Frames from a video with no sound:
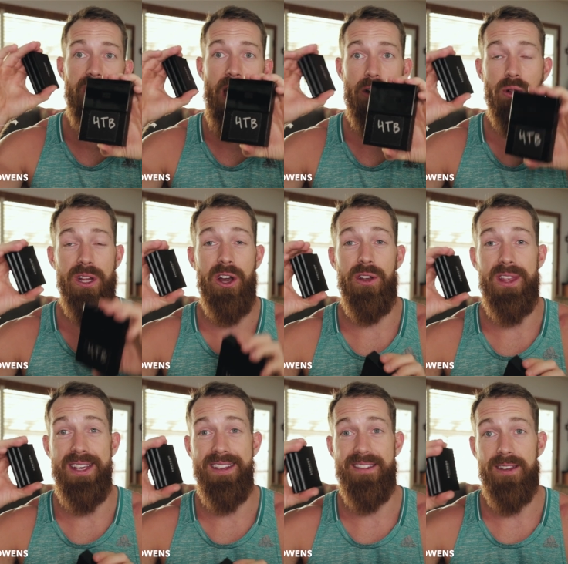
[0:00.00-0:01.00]
Not only are
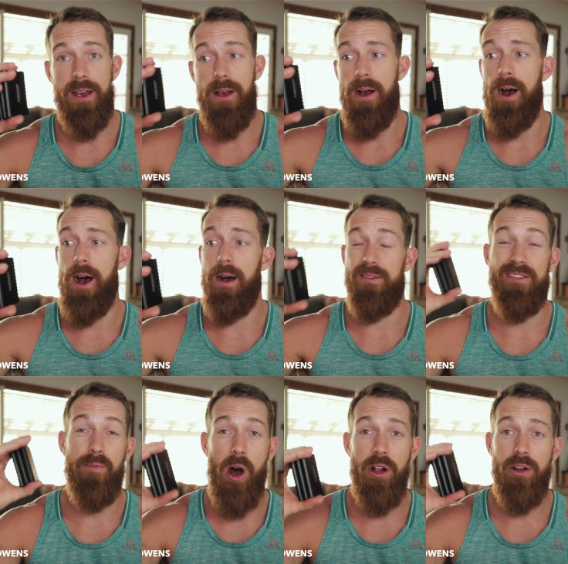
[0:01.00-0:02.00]
these uh,
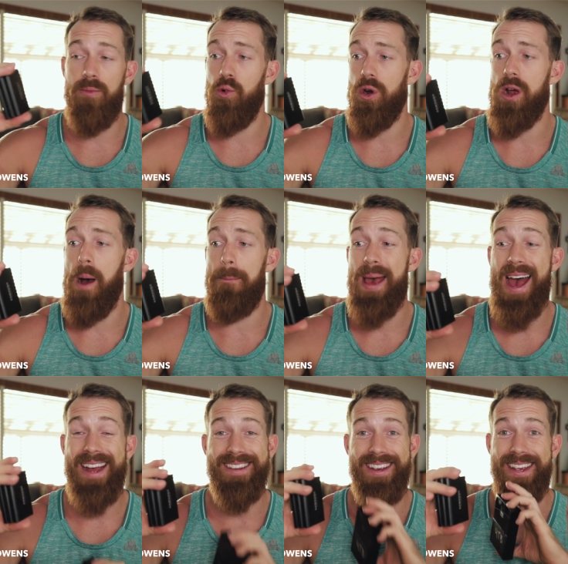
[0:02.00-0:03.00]
smaller and more
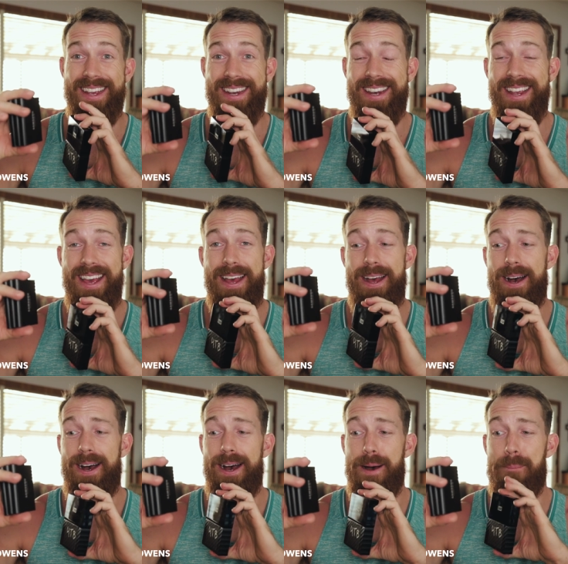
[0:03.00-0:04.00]
compact in
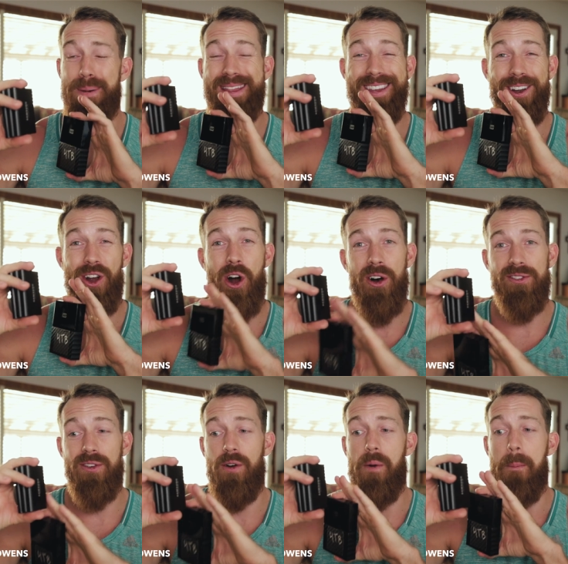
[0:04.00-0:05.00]
uh, but they're
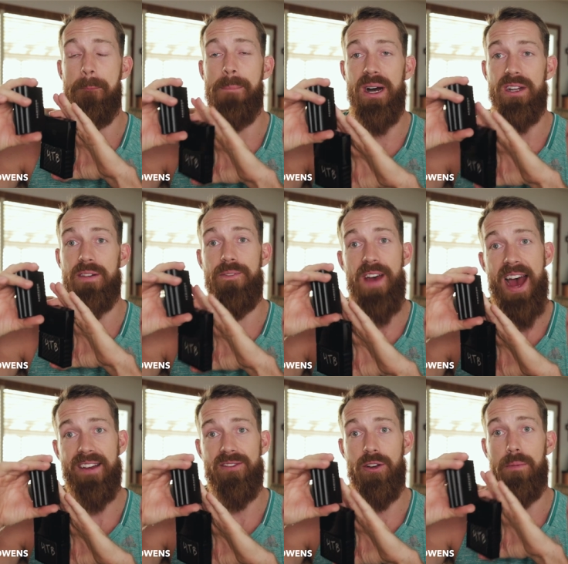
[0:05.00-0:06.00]
also much
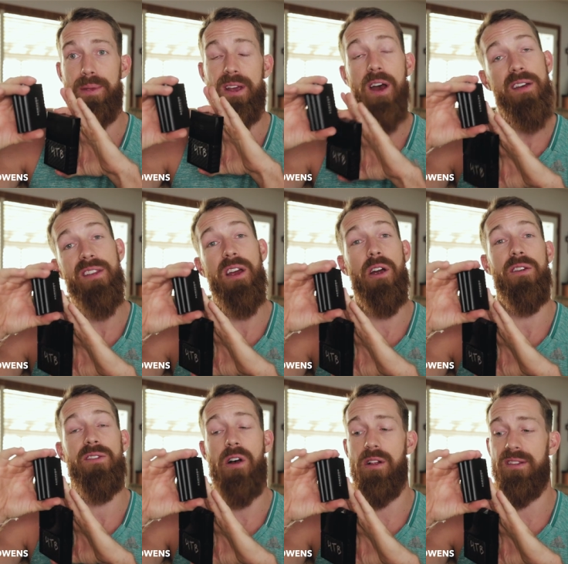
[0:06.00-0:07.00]
faster because they
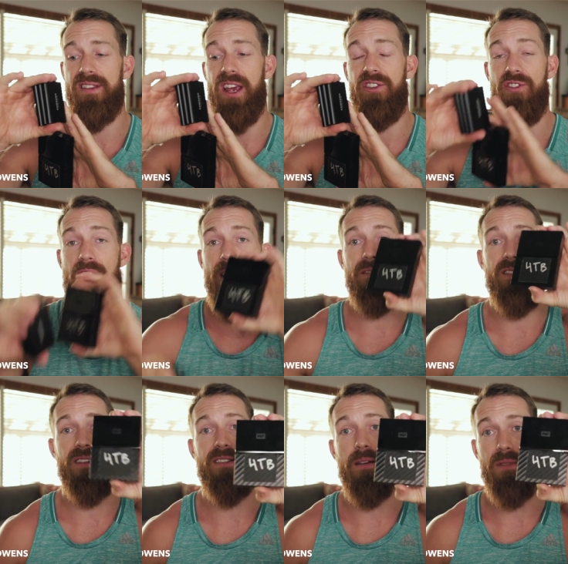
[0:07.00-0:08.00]
are solid state drives
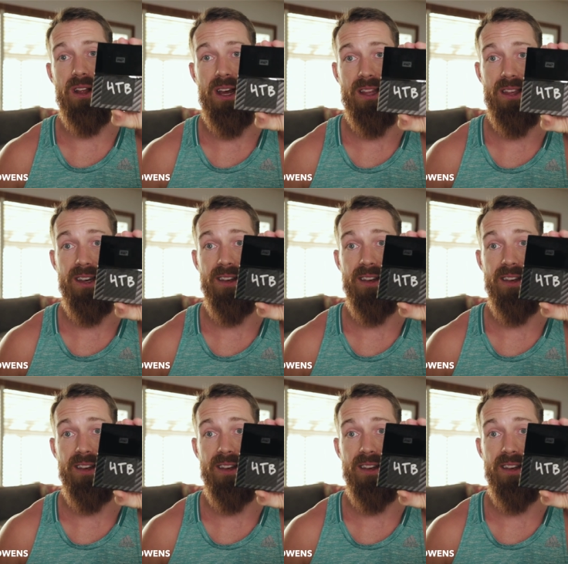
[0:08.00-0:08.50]
than something like